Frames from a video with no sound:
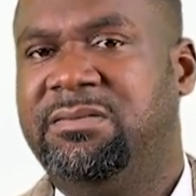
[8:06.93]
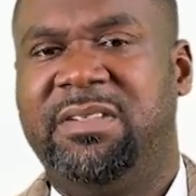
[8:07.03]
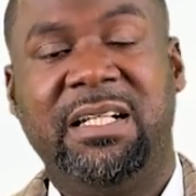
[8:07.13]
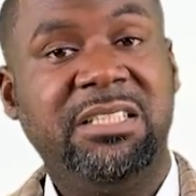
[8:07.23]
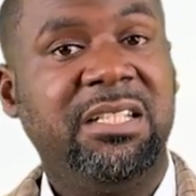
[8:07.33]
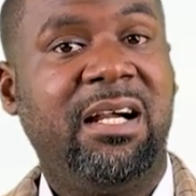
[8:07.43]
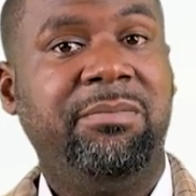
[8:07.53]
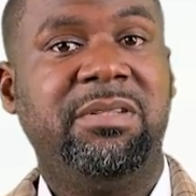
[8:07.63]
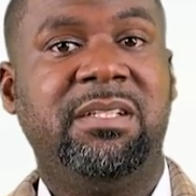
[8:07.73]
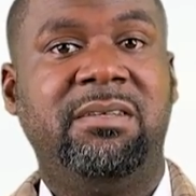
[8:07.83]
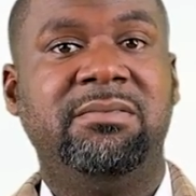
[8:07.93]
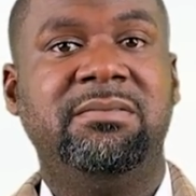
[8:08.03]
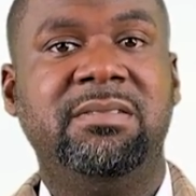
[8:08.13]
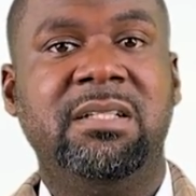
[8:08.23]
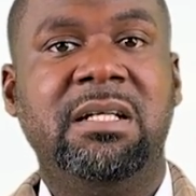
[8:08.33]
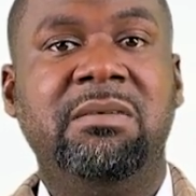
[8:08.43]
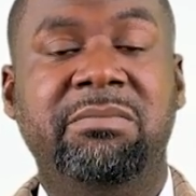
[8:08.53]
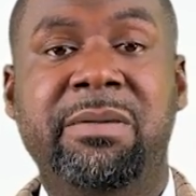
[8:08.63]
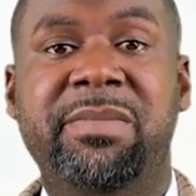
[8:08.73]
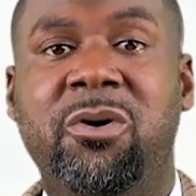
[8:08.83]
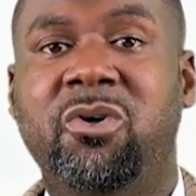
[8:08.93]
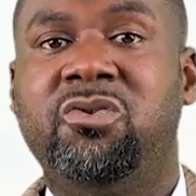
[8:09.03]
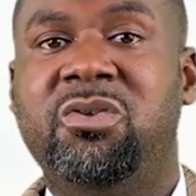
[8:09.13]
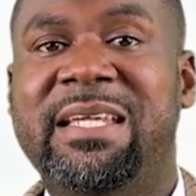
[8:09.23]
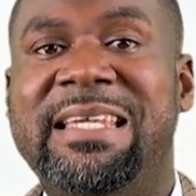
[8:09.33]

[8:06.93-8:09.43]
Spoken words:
financial capital, but may also